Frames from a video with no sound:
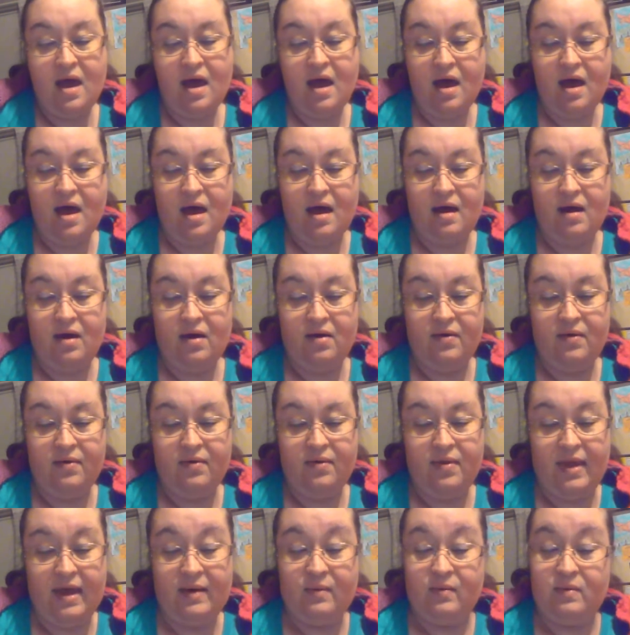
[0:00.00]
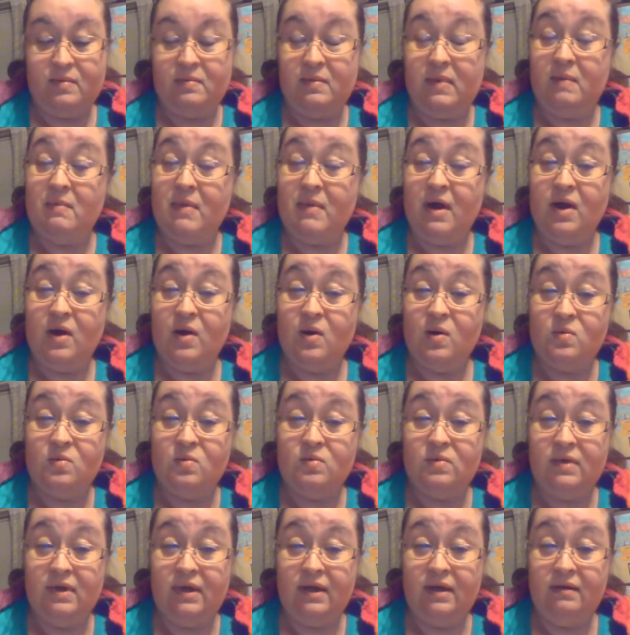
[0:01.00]
That would be my
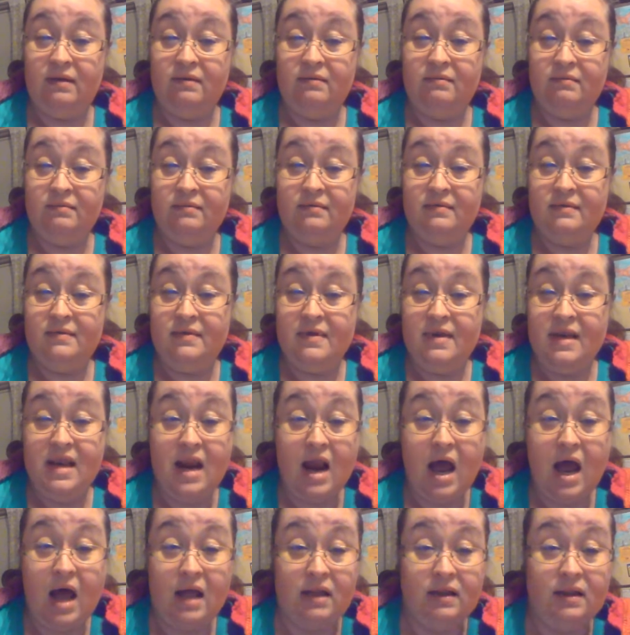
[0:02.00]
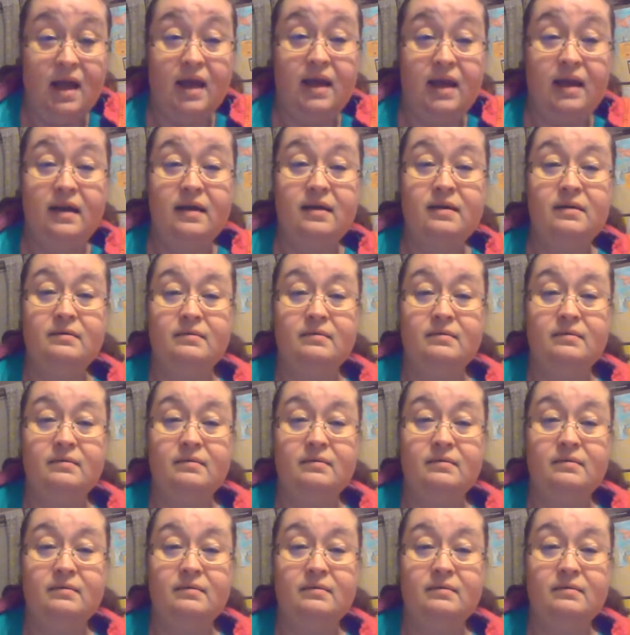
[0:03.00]
only not like.